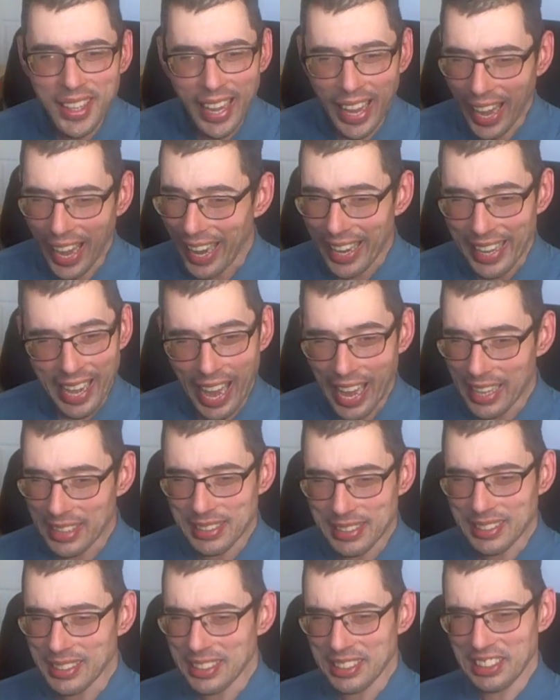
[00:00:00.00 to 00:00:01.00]
Hey guys,
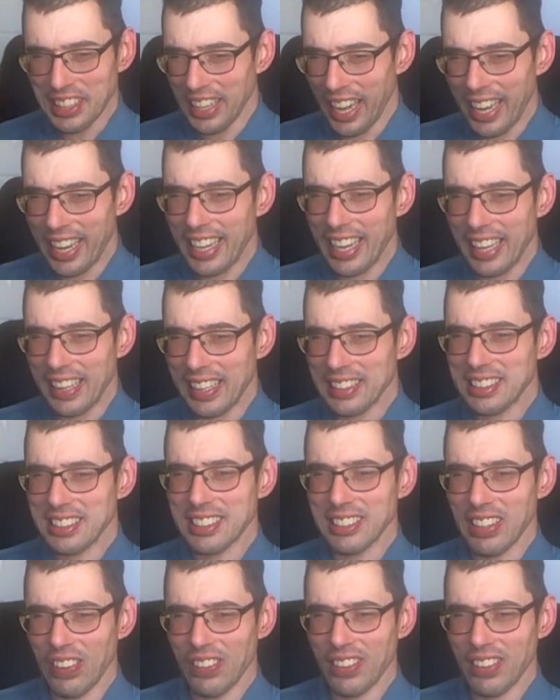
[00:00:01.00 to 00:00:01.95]
this is unedited. This is all,